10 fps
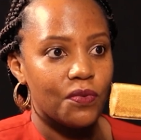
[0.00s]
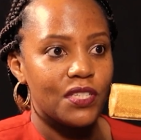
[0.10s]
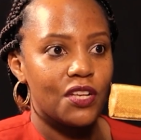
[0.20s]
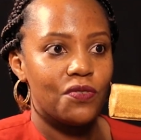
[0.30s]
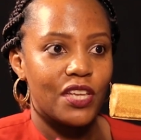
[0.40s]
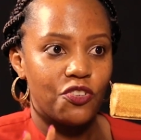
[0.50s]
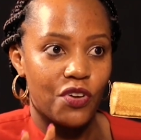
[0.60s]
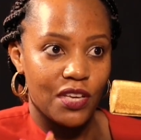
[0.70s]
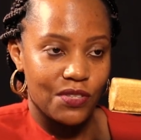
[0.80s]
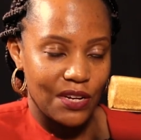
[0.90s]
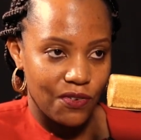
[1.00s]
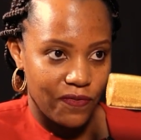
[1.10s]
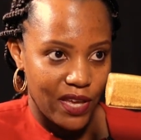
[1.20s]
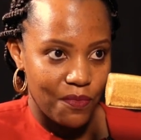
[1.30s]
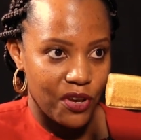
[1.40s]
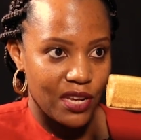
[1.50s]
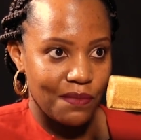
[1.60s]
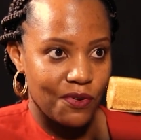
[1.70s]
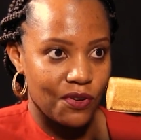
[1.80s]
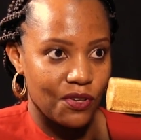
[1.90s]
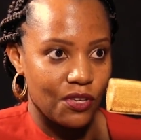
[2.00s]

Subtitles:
will tell you that your eggs are not viable anymore.